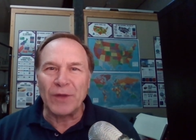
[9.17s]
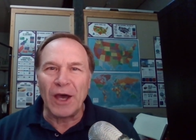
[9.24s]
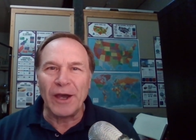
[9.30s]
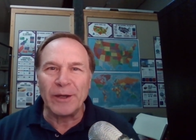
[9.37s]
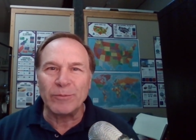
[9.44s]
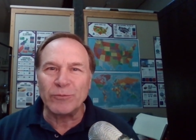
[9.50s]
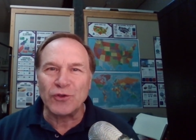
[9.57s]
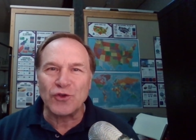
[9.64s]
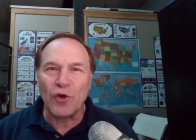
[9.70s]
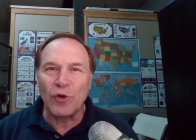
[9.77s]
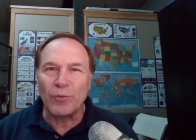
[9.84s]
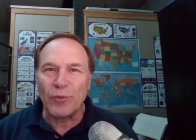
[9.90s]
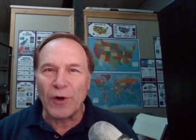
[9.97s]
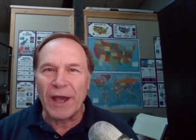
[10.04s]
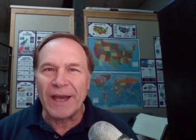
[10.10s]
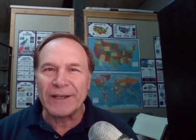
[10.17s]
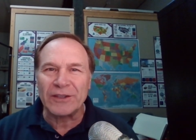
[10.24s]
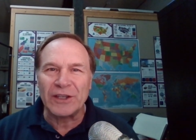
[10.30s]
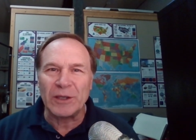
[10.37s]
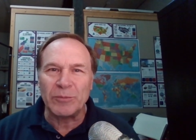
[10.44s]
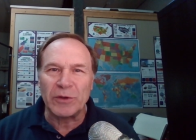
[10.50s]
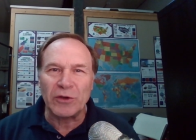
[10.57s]
I'm Joe Pratt,
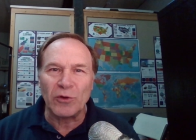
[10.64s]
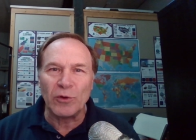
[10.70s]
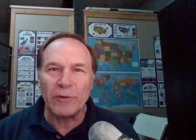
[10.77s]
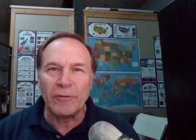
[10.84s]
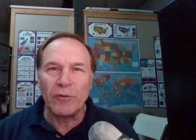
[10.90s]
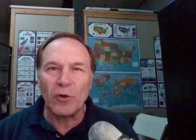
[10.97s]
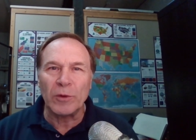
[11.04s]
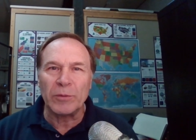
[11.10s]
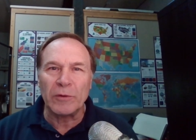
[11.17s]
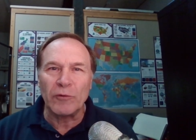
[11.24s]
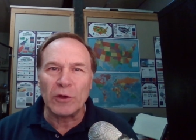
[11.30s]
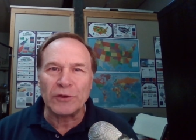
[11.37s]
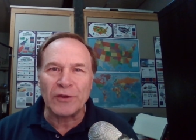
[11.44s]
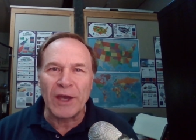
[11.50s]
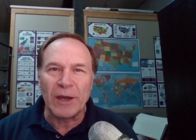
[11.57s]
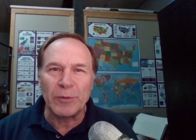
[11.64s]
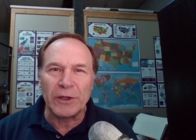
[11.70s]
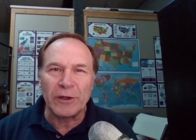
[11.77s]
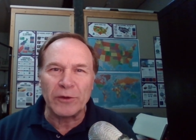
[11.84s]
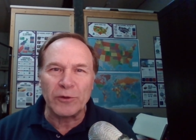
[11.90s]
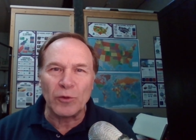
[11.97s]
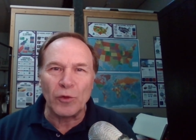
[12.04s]
keeping you informed of what's
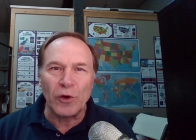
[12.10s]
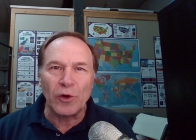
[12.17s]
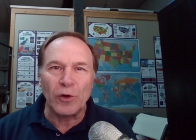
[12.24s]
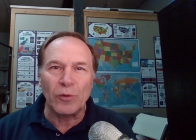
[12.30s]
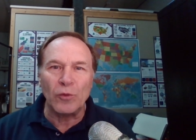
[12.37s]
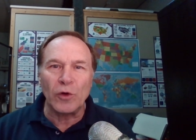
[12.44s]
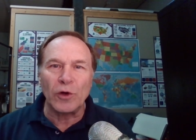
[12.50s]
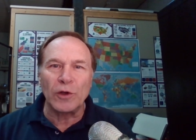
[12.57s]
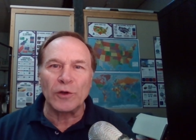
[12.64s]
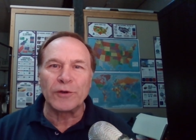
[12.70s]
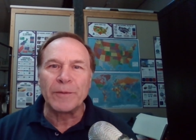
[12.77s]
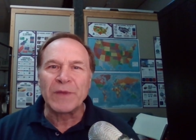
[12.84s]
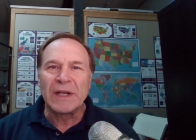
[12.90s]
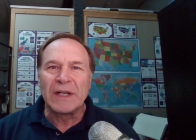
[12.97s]
happening in the world.